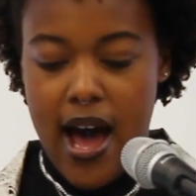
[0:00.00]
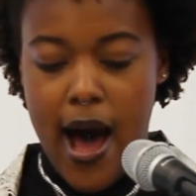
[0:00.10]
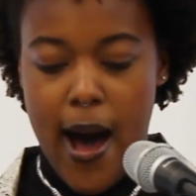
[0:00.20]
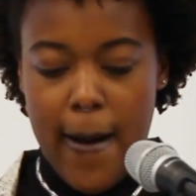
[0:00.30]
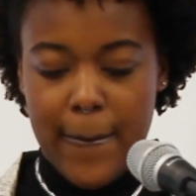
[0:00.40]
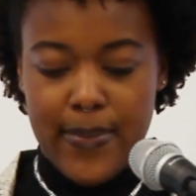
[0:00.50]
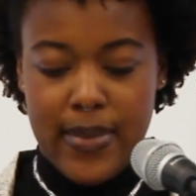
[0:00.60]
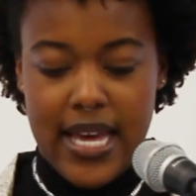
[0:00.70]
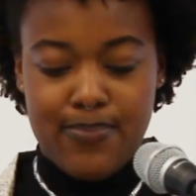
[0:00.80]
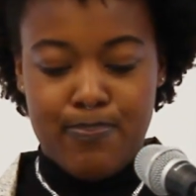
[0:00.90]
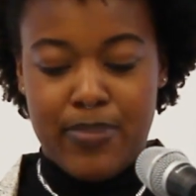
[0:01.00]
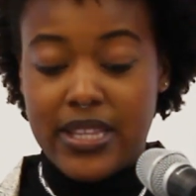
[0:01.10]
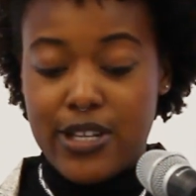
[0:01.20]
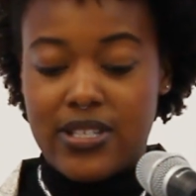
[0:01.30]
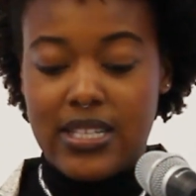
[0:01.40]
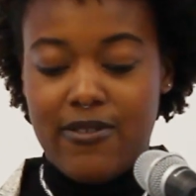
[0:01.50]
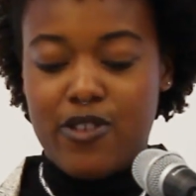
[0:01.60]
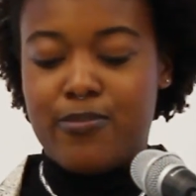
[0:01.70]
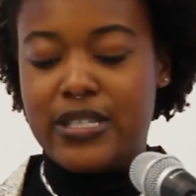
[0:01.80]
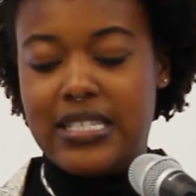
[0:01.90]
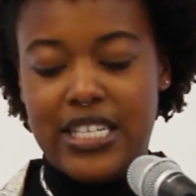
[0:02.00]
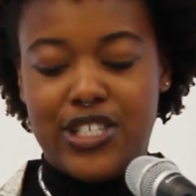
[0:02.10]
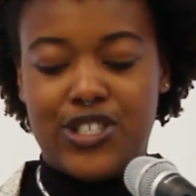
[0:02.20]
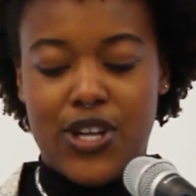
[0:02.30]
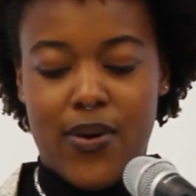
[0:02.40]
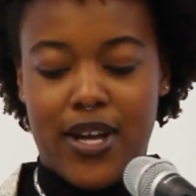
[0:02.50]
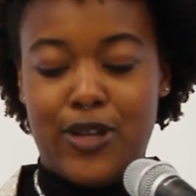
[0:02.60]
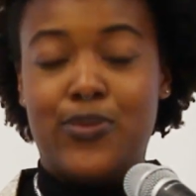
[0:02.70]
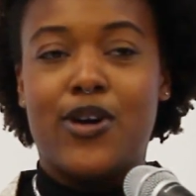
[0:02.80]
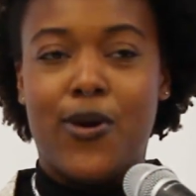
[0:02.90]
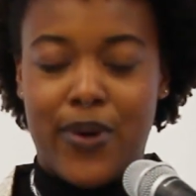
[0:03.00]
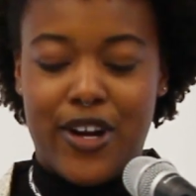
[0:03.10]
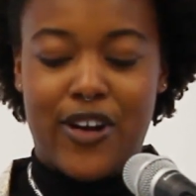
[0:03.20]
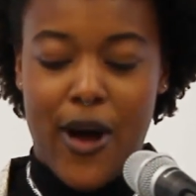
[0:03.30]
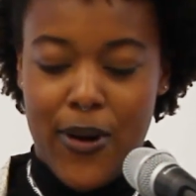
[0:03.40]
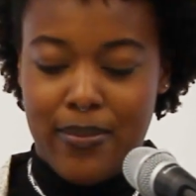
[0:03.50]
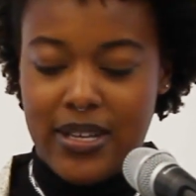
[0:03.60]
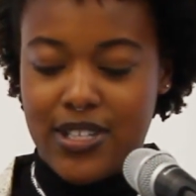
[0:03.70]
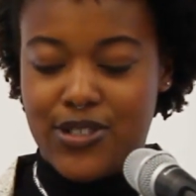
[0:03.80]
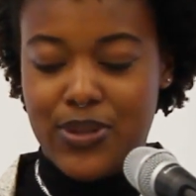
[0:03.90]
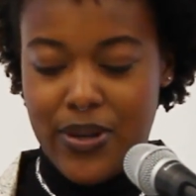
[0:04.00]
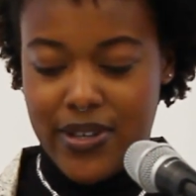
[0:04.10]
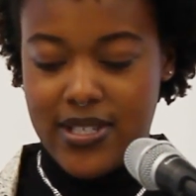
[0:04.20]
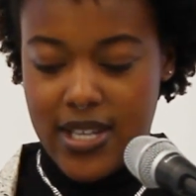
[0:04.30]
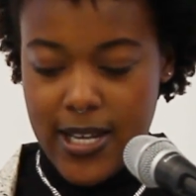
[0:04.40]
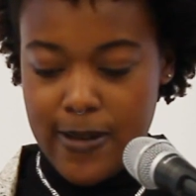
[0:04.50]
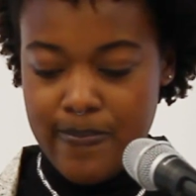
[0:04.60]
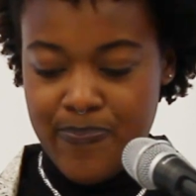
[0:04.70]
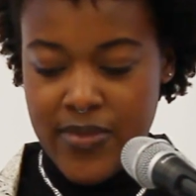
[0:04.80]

Um, and, but there's a level of prestige knowing you know where you're going because you know your city.